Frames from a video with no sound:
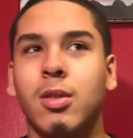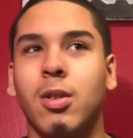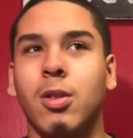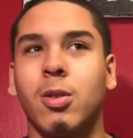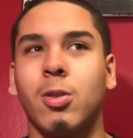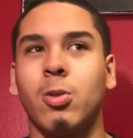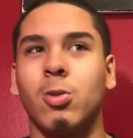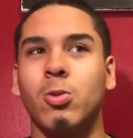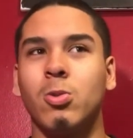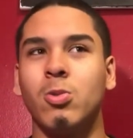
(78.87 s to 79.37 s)

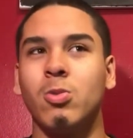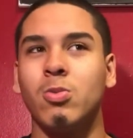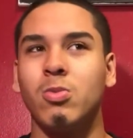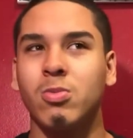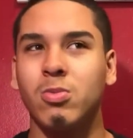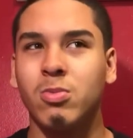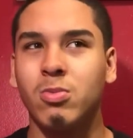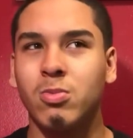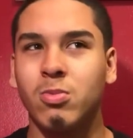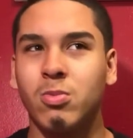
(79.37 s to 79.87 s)
old.
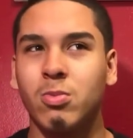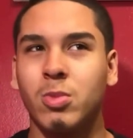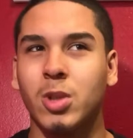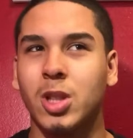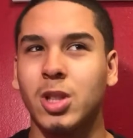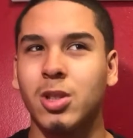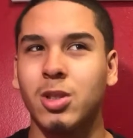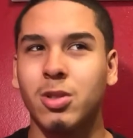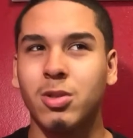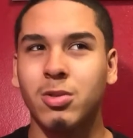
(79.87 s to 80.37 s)
One
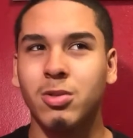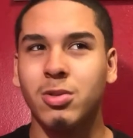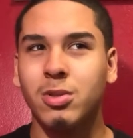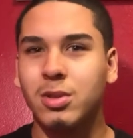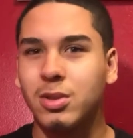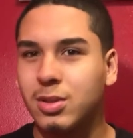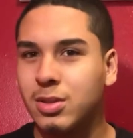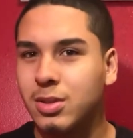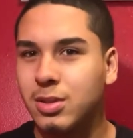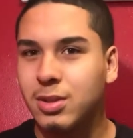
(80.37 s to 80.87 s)
of
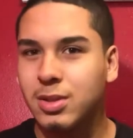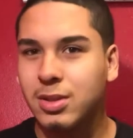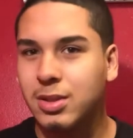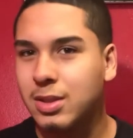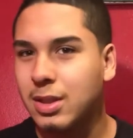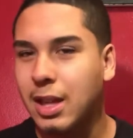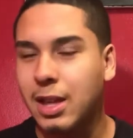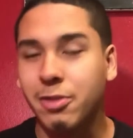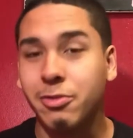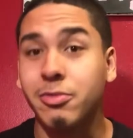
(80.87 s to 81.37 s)
those.
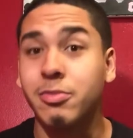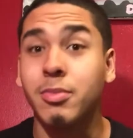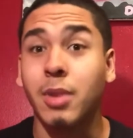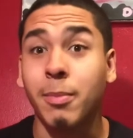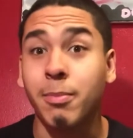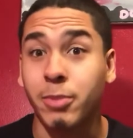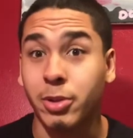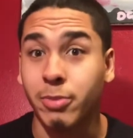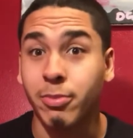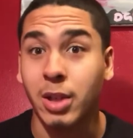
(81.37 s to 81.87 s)
I don't
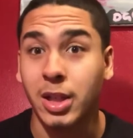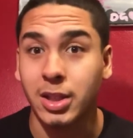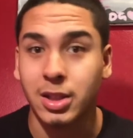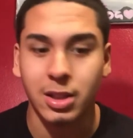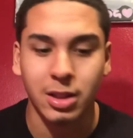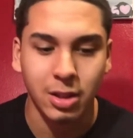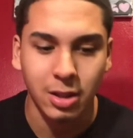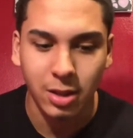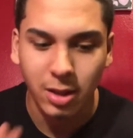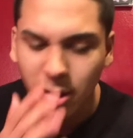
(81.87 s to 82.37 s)
remember
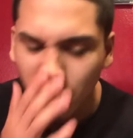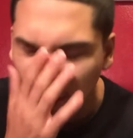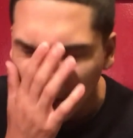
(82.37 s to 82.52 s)
basically.